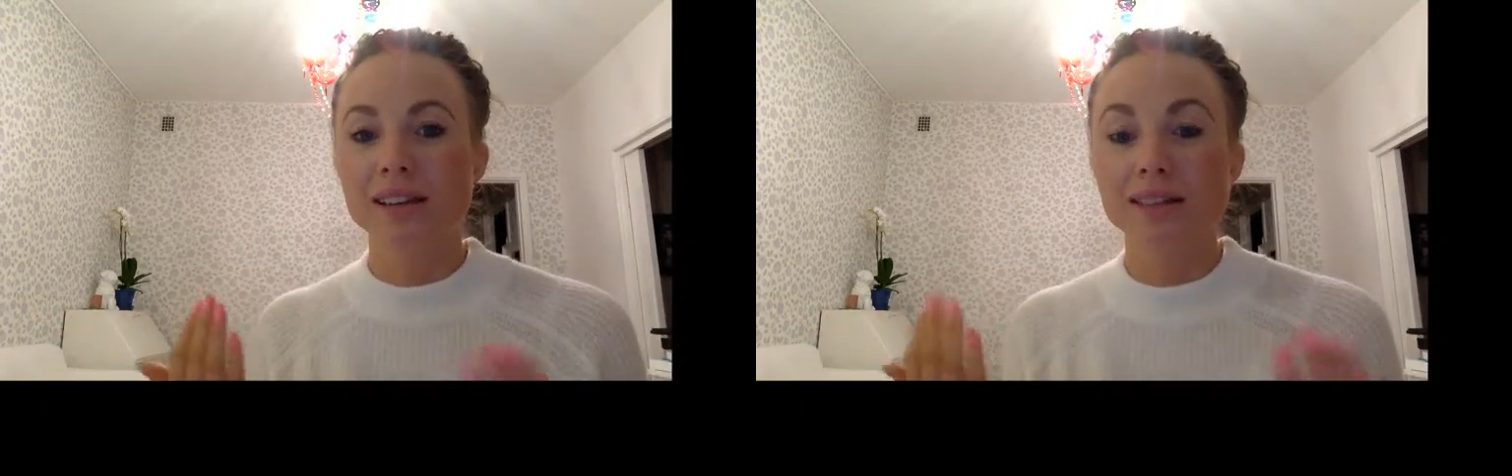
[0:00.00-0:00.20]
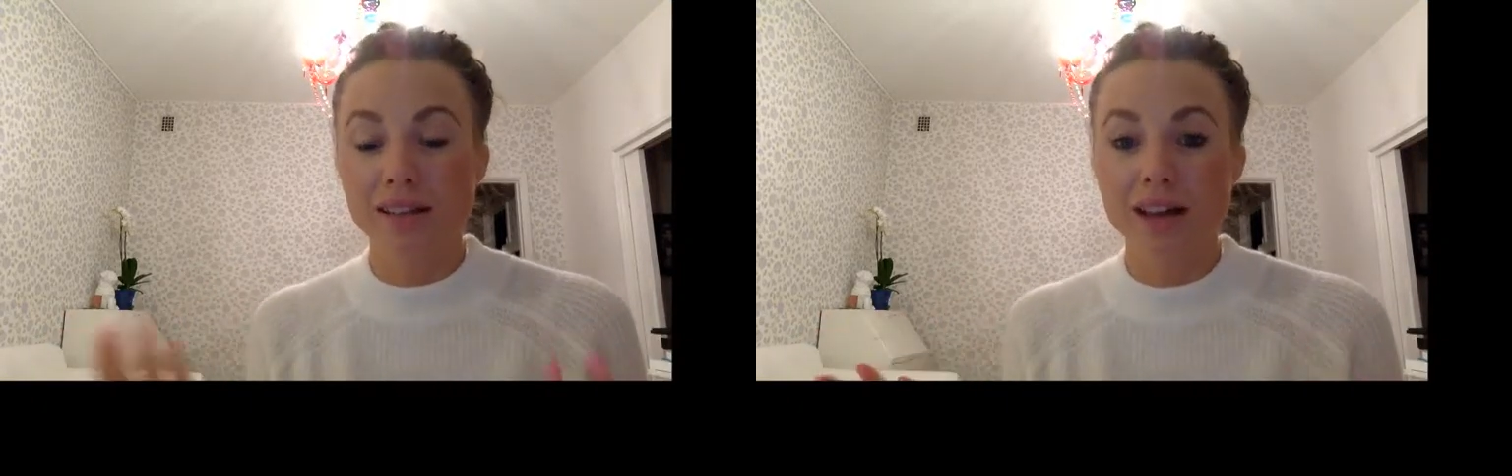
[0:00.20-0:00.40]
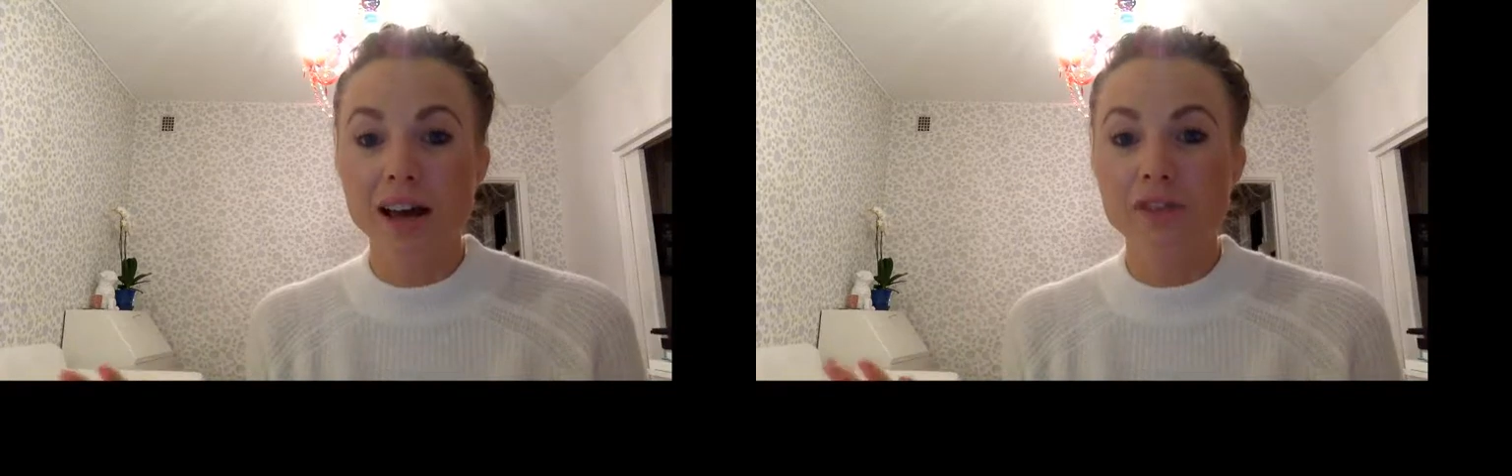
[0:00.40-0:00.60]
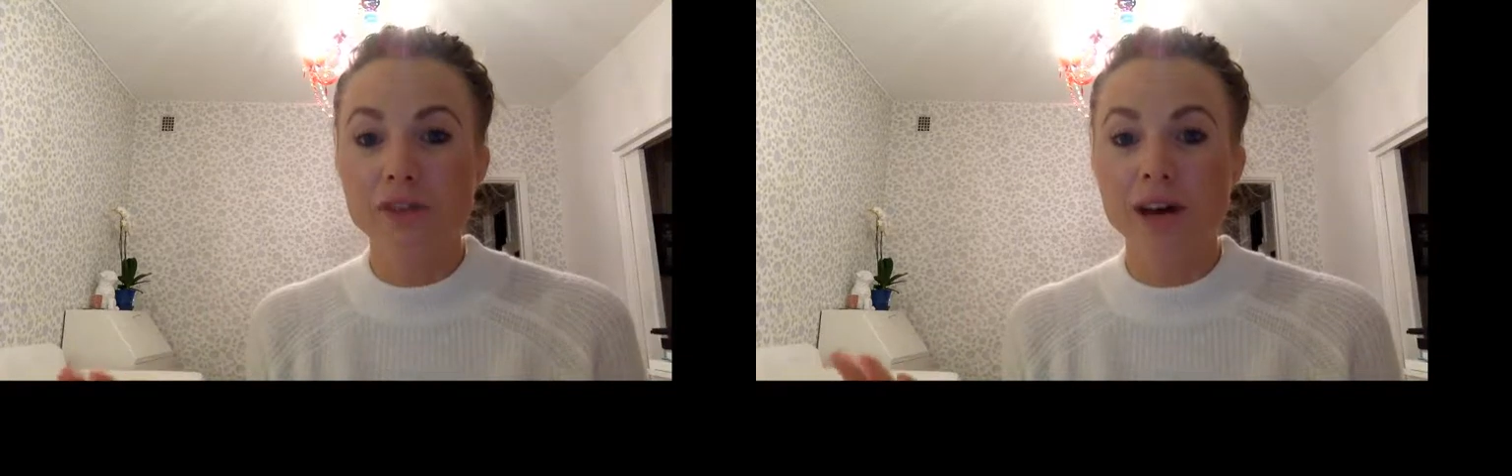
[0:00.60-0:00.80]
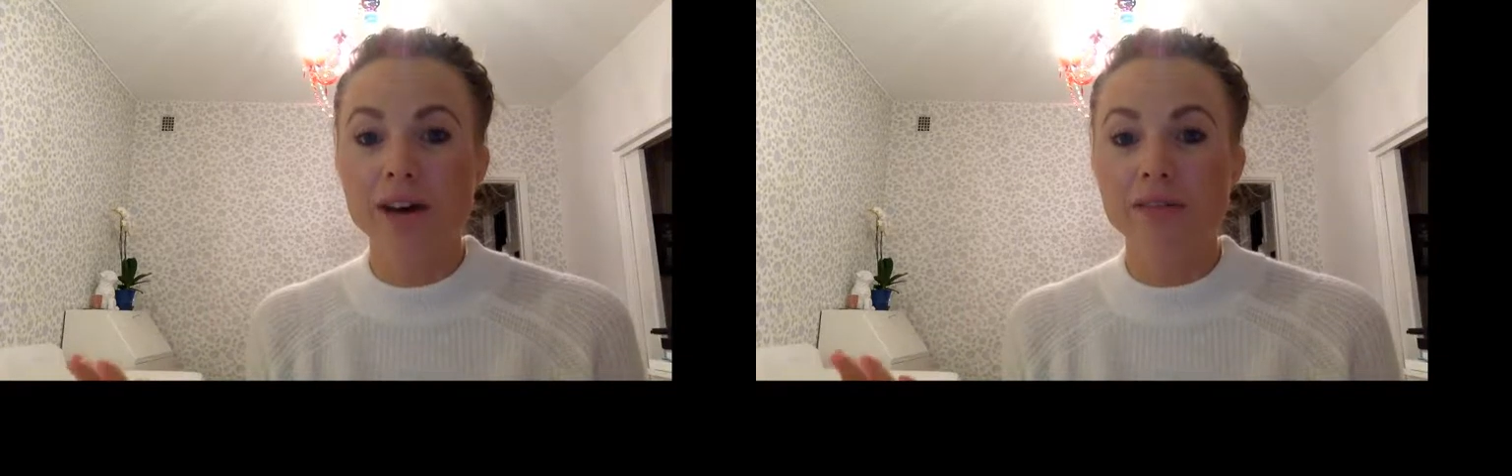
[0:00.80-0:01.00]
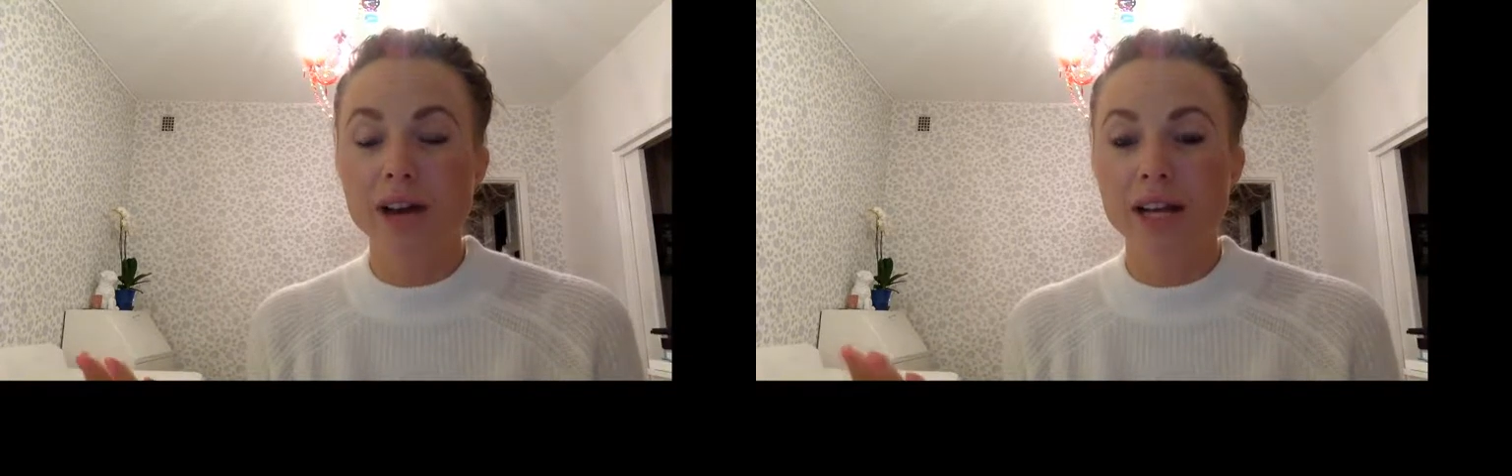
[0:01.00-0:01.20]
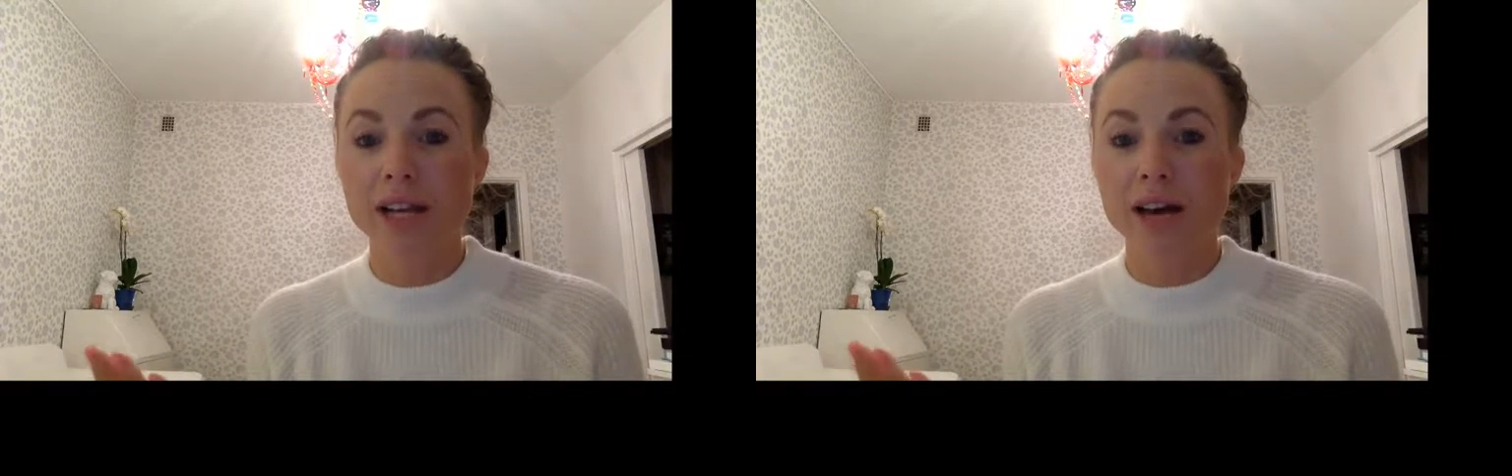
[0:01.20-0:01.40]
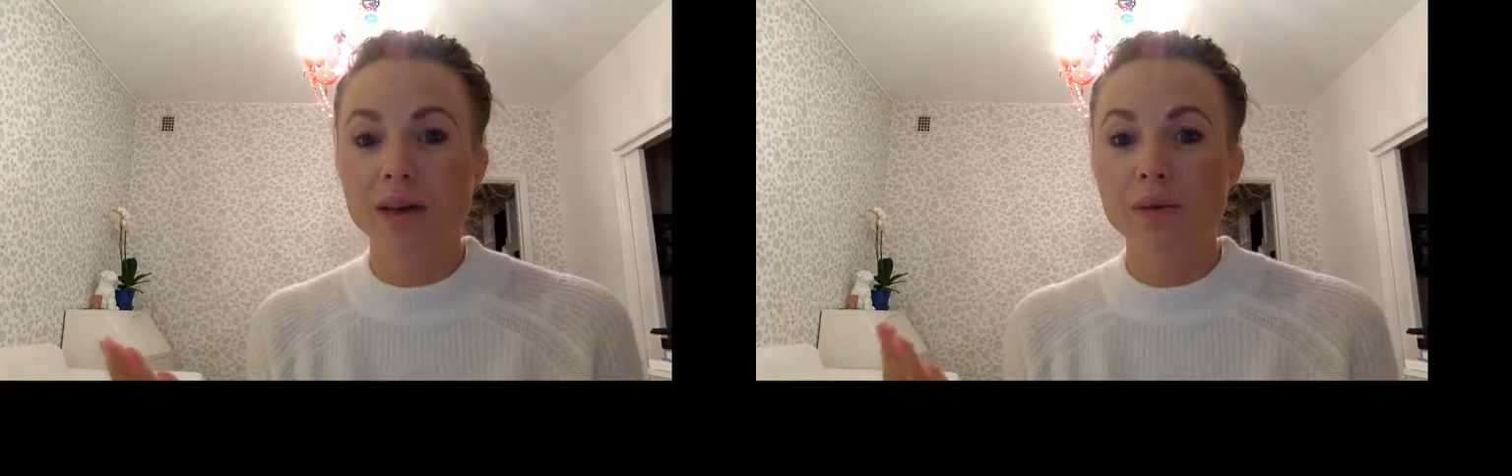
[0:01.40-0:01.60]
the life you have right
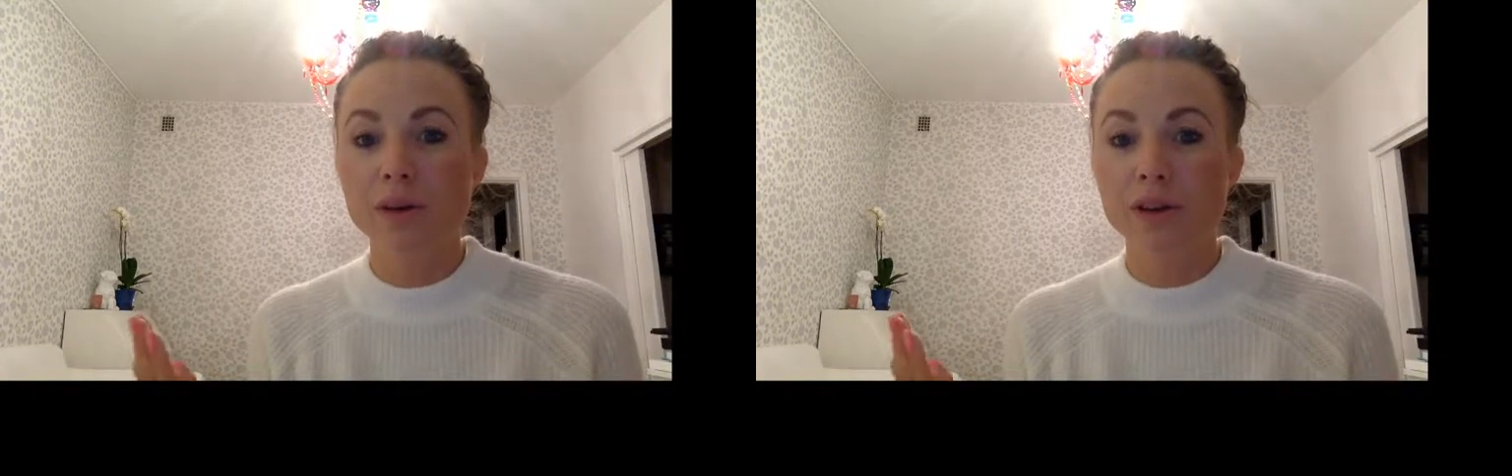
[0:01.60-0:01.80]
now.